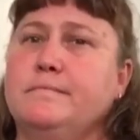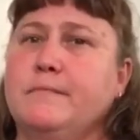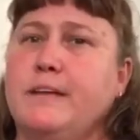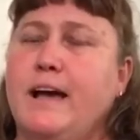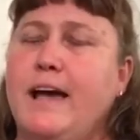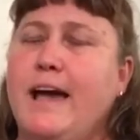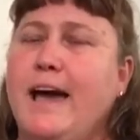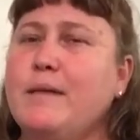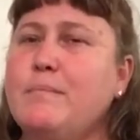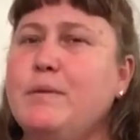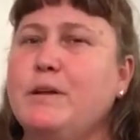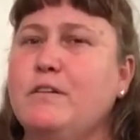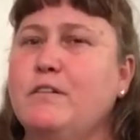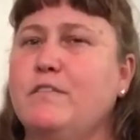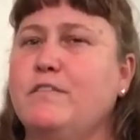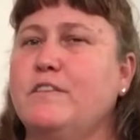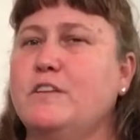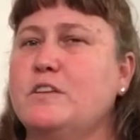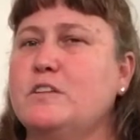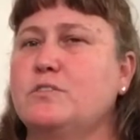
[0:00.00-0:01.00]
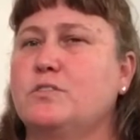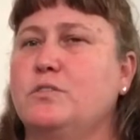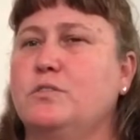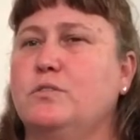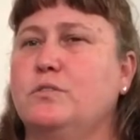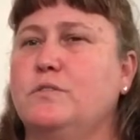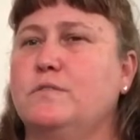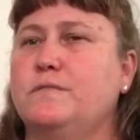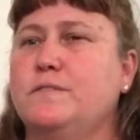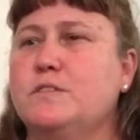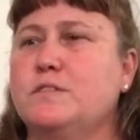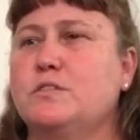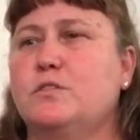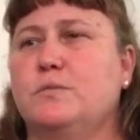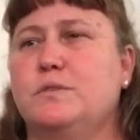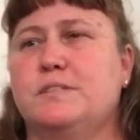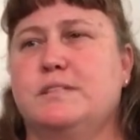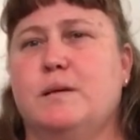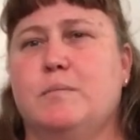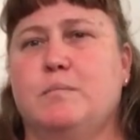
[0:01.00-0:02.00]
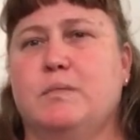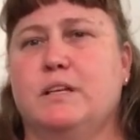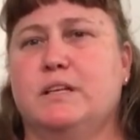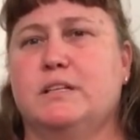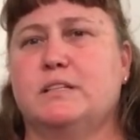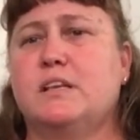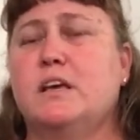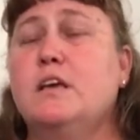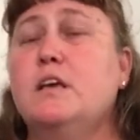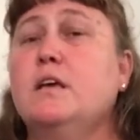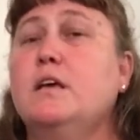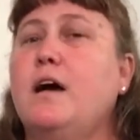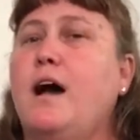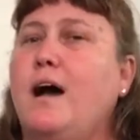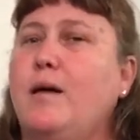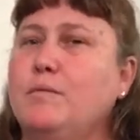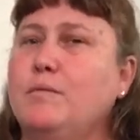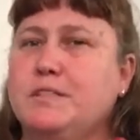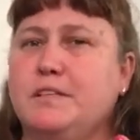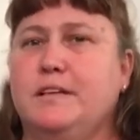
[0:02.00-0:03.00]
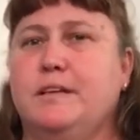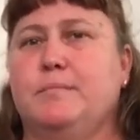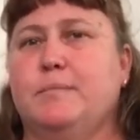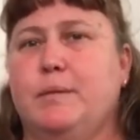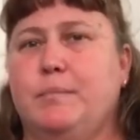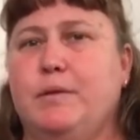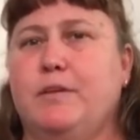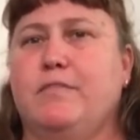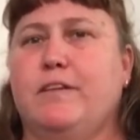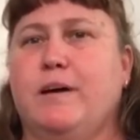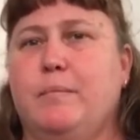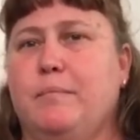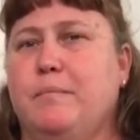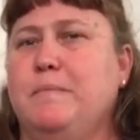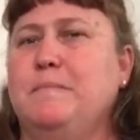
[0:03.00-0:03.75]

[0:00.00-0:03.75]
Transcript: I had a bit of physical, physical resemblance Obviously, my big fat,